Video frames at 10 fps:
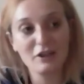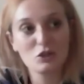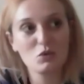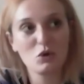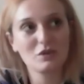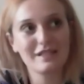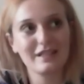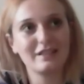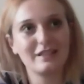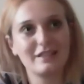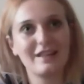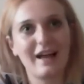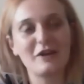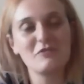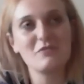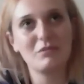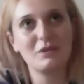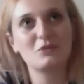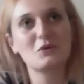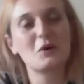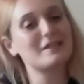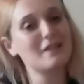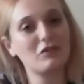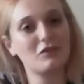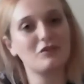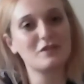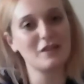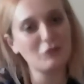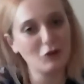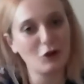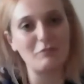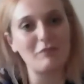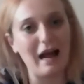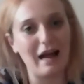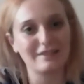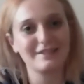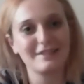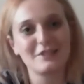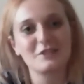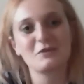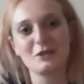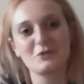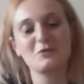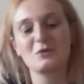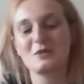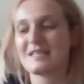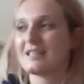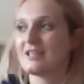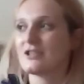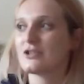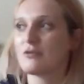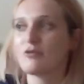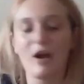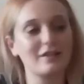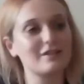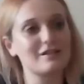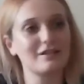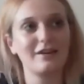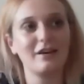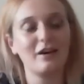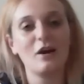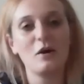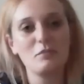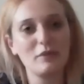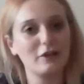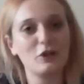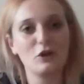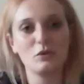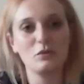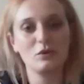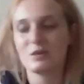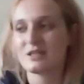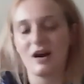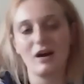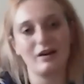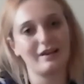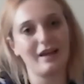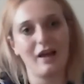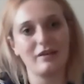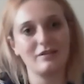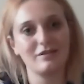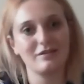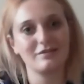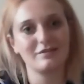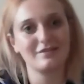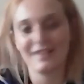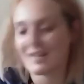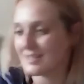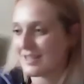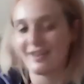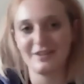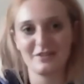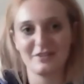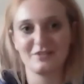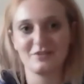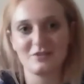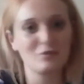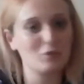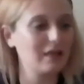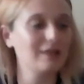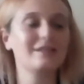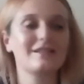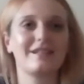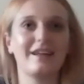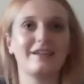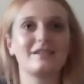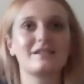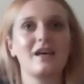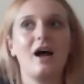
just walked in, and I remember he was quite a tough looking man. So I just walked in and I just said, right, me and you, we're starting again. That's it. We're clean slate.